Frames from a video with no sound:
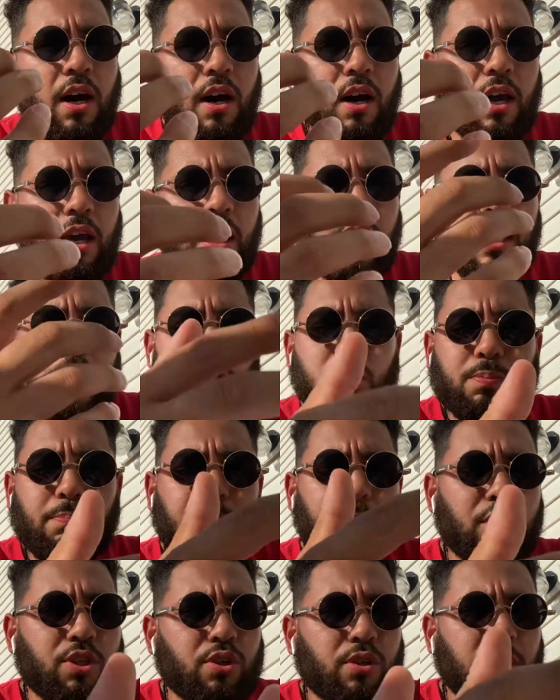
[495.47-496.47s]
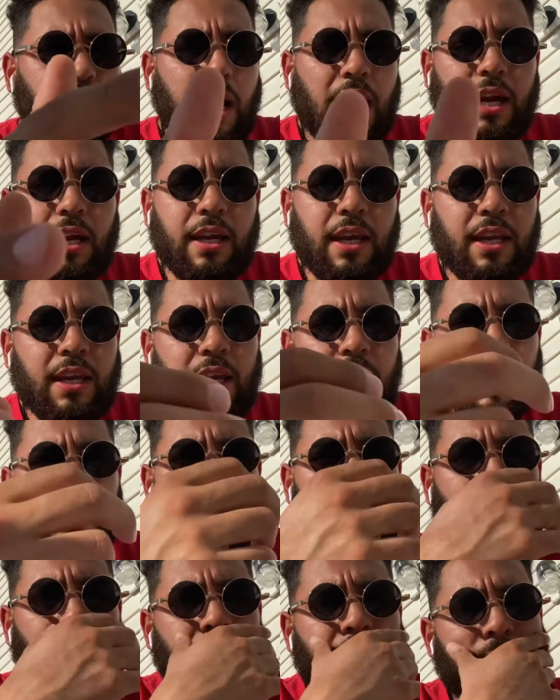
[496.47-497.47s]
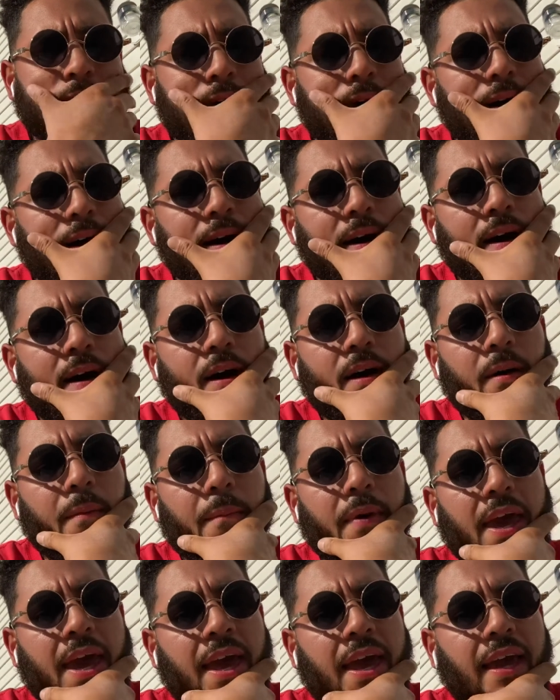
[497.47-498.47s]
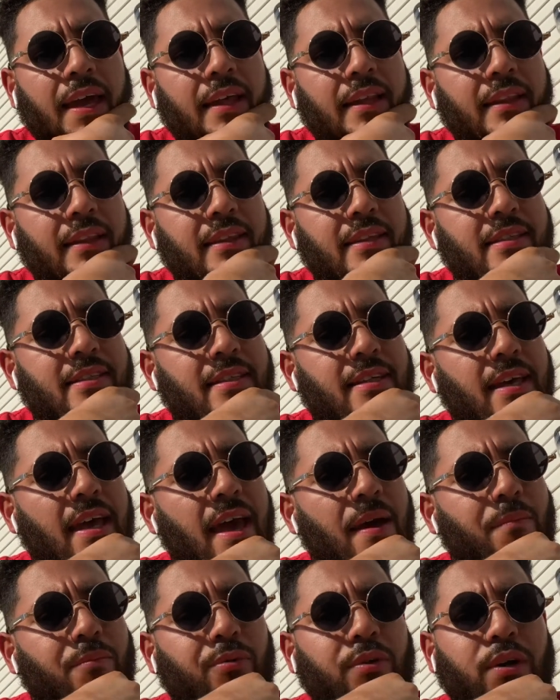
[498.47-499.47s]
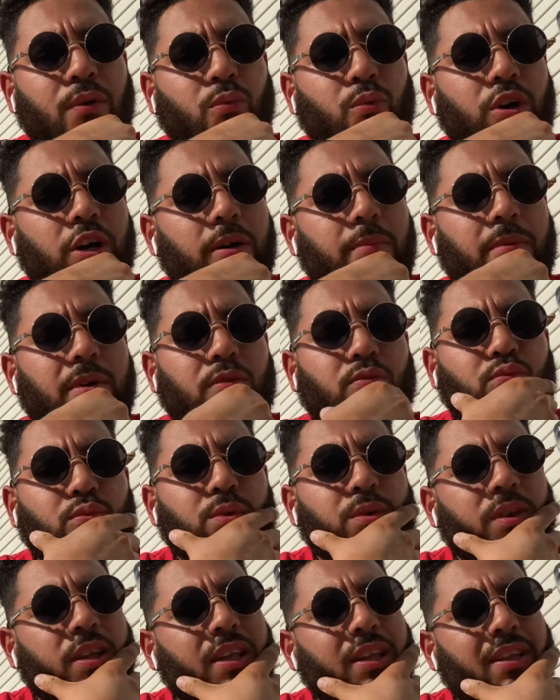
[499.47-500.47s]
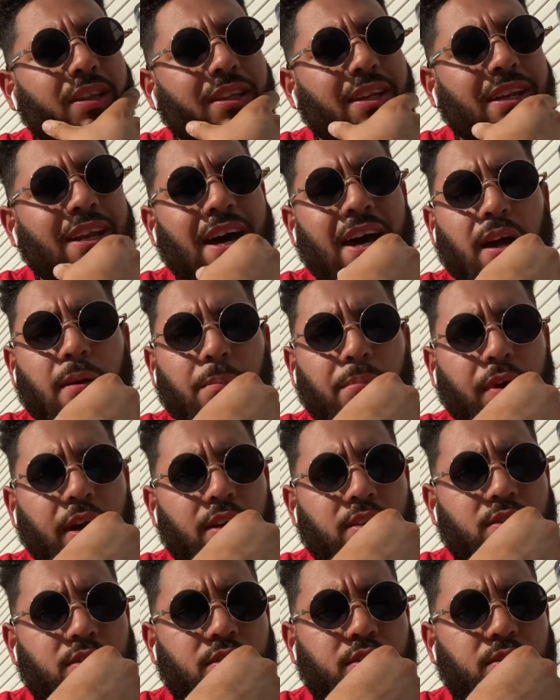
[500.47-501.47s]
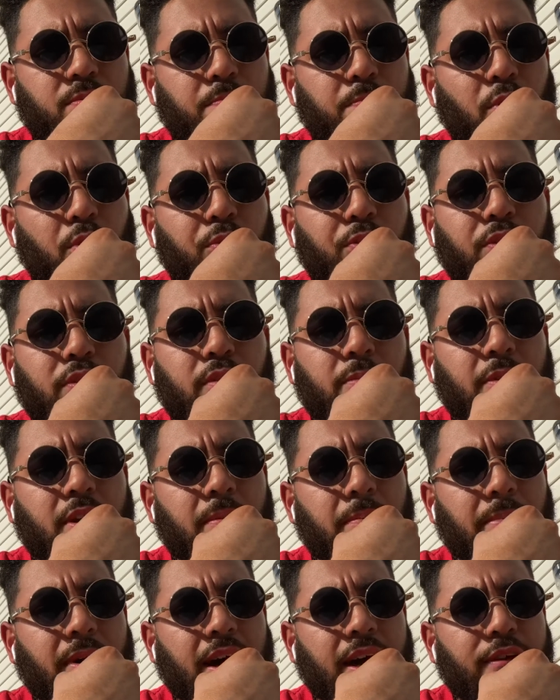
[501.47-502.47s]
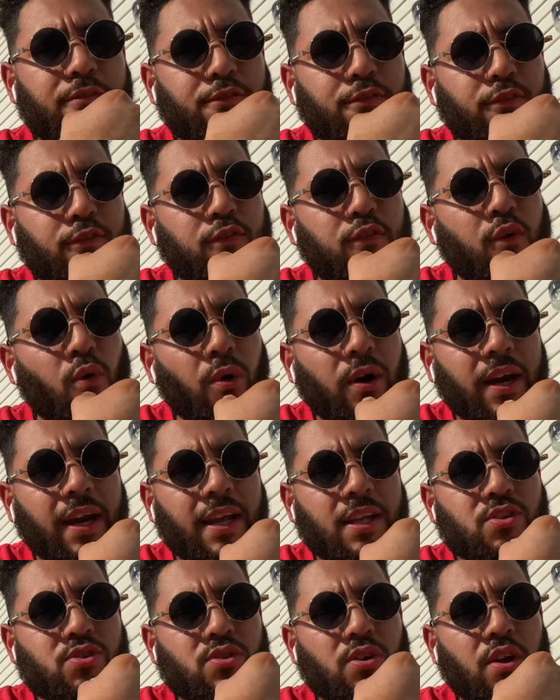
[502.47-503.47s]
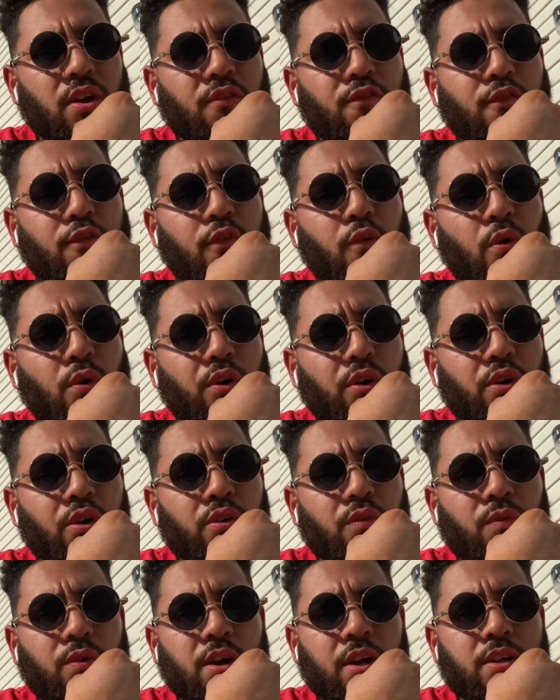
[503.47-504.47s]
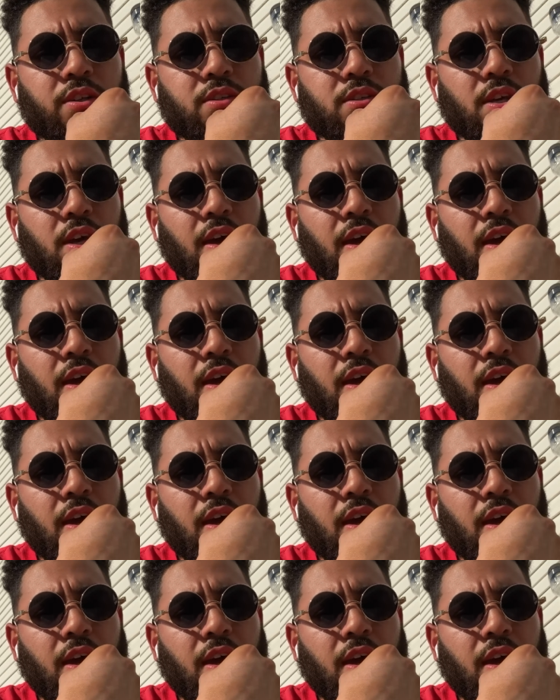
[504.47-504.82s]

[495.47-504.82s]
Each pitcher got an inning in. And Embry and Workman really did not impress. Both of them combined for 4 hits and 4 earned runs.